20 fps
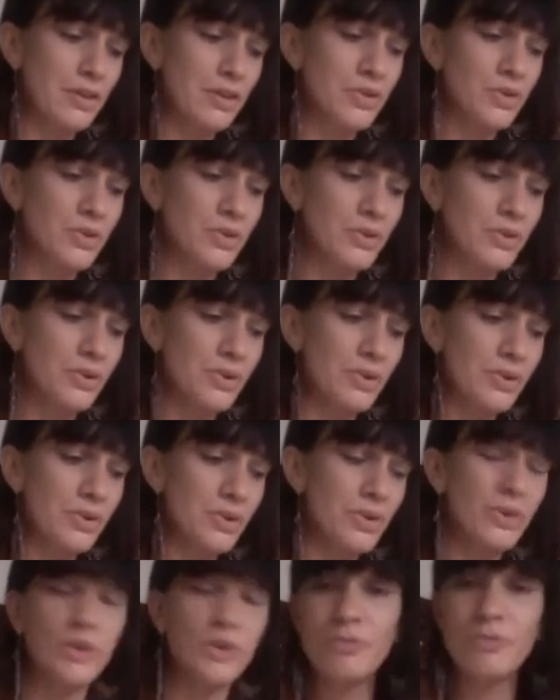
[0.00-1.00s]

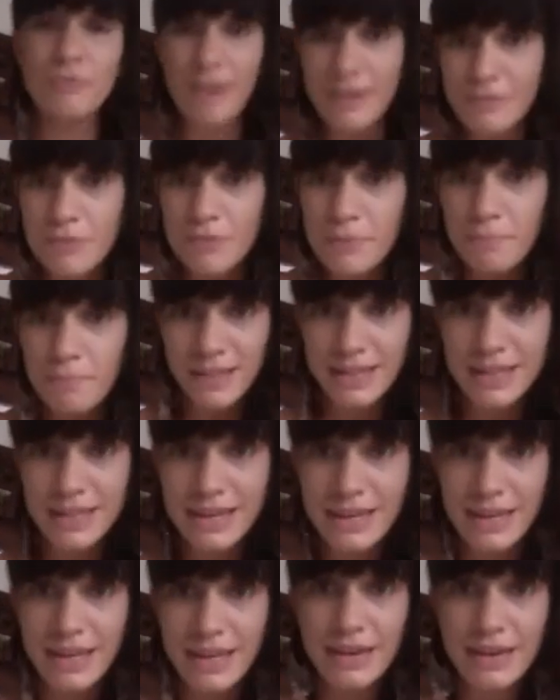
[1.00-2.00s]
your
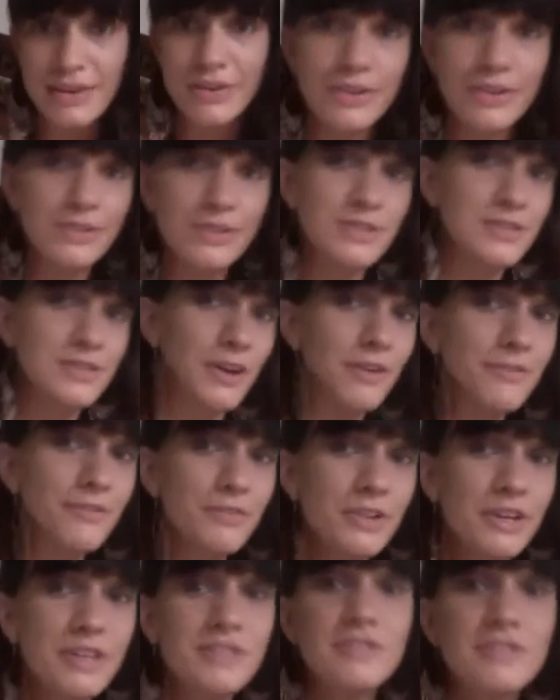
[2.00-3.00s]
vulnerability or
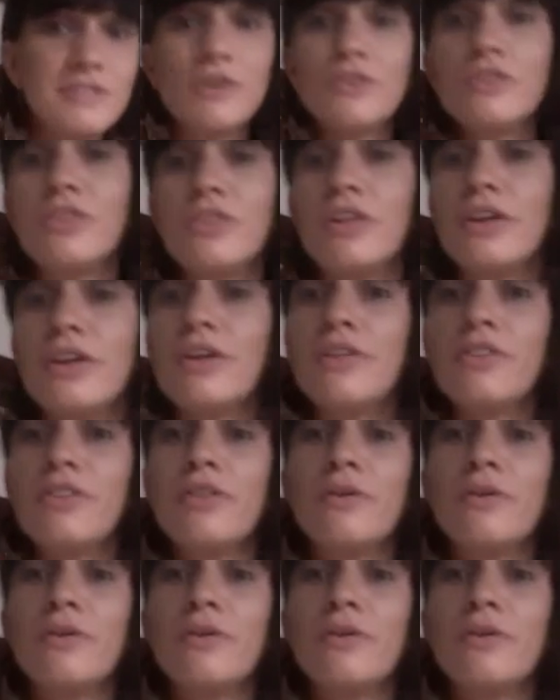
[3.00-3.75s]
softness or the